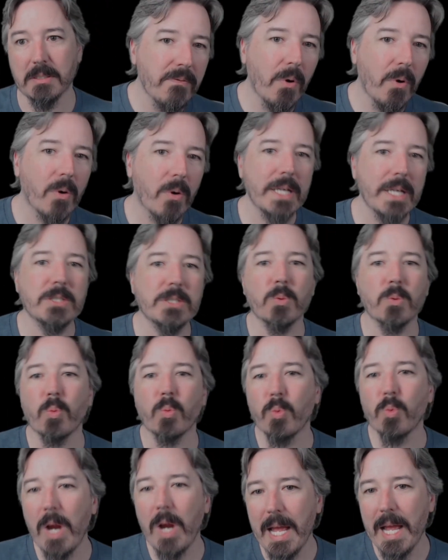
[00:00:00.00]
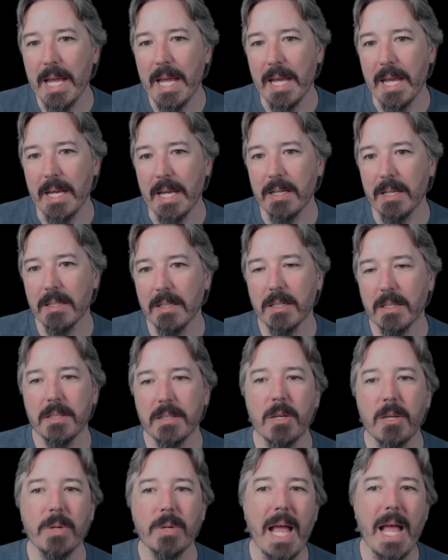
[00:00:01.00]
It's rare you
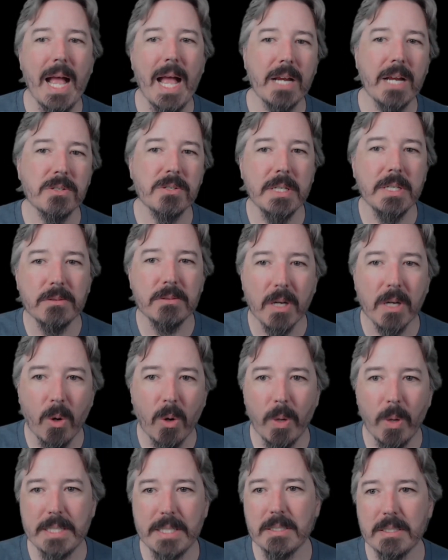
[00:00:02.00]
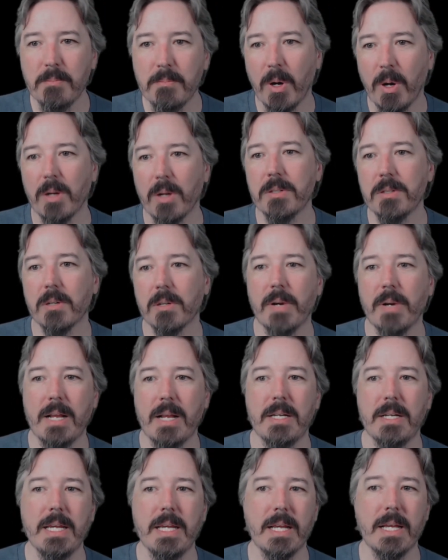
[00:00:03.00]
will actually request a pod directly
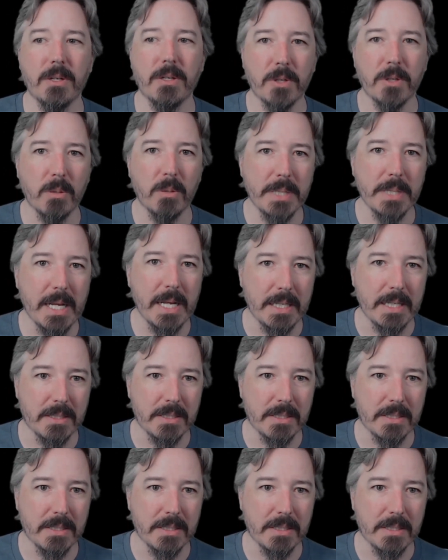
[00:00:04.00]
in Kubernetes.